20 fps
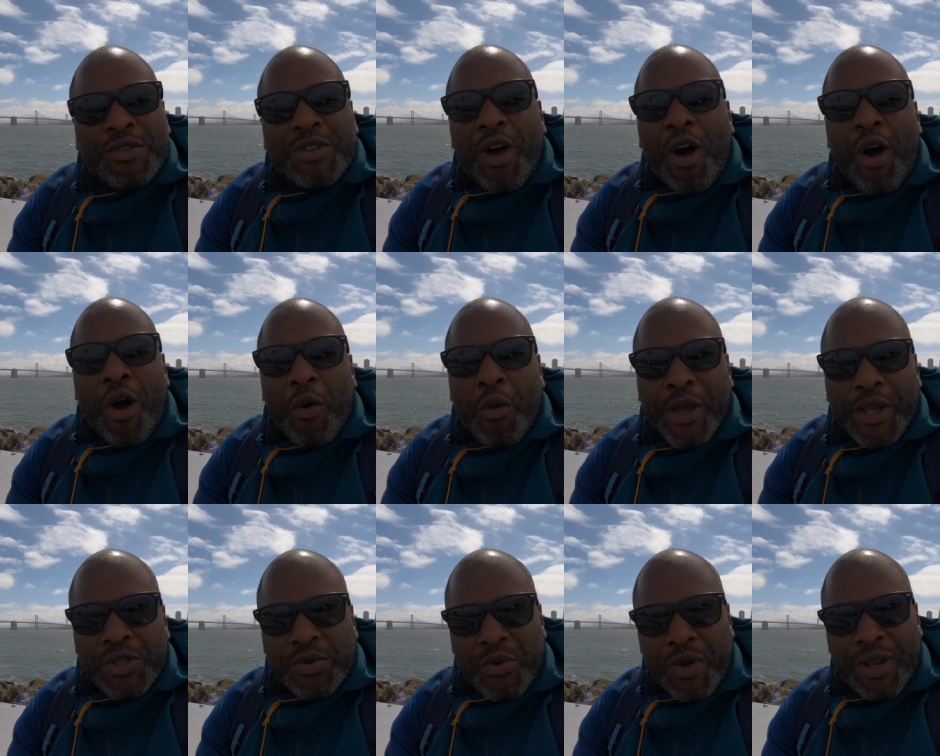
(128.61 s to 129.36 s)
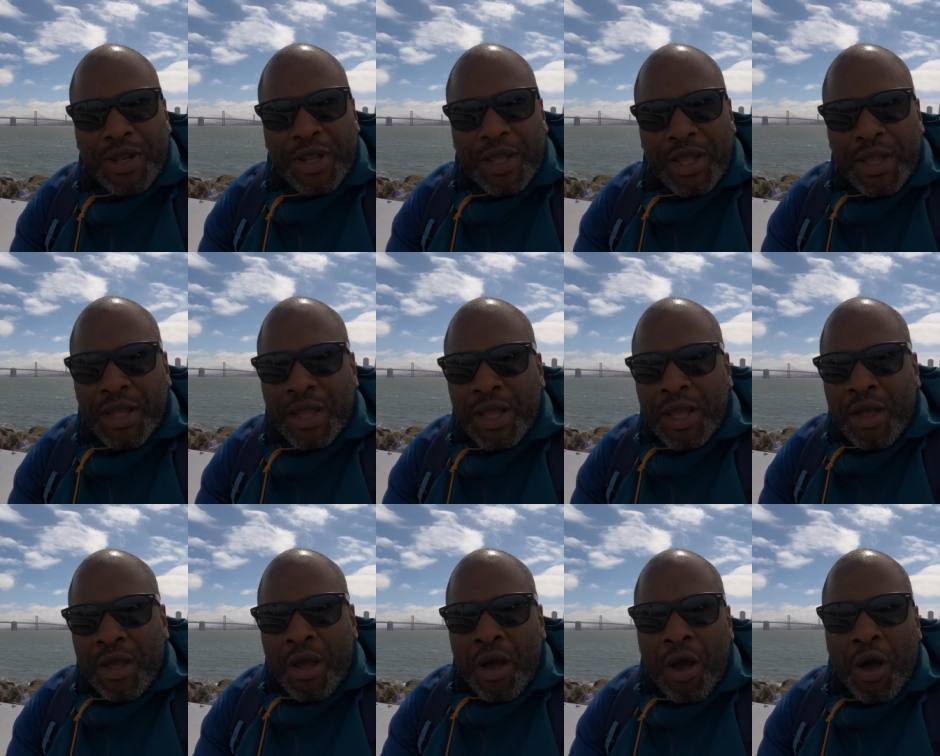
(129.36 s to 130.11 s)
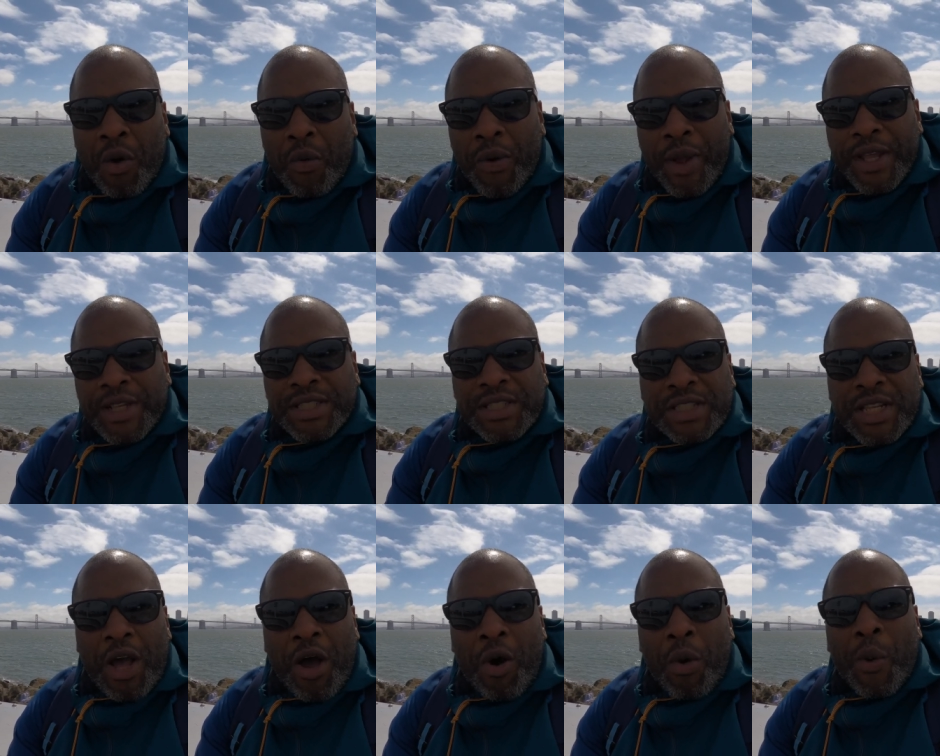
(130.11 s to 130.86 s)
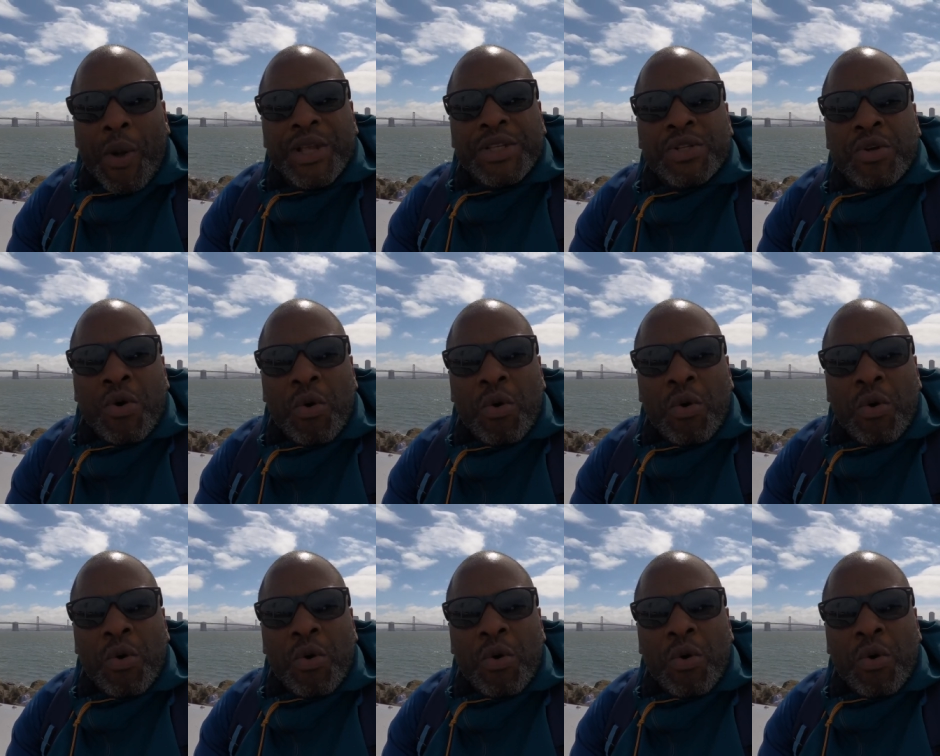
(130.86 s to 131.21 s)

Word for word: It's always windy, always always